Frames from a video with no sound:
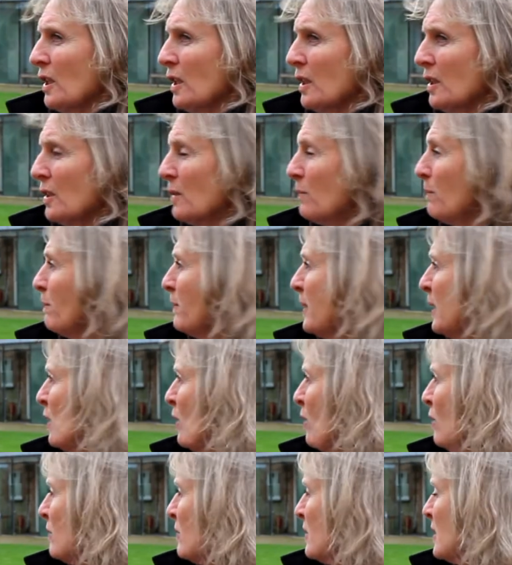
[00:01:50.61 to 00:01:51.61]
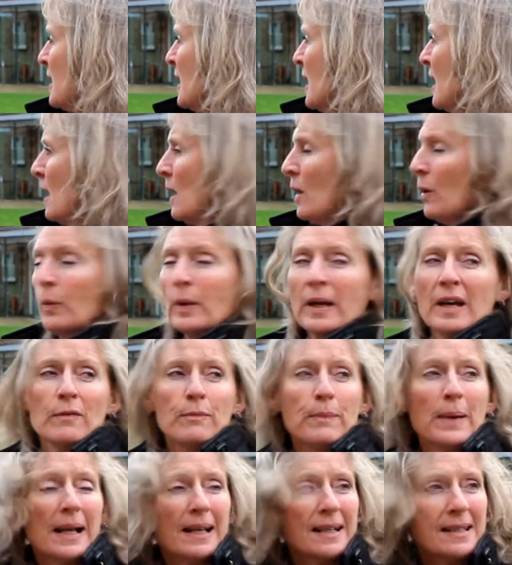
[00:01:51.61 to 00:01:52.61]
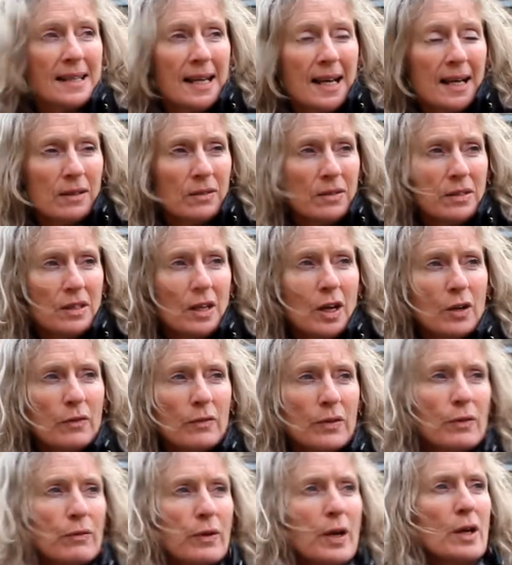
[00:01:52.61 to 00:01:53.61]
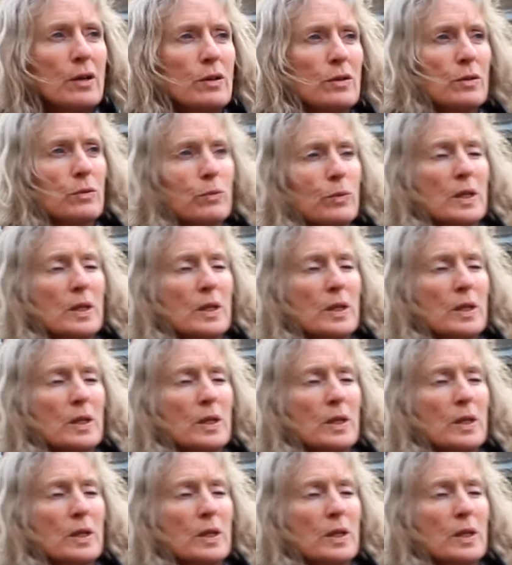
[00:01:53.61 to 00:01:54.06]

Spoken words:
yard beyond. We have Palace House over the road,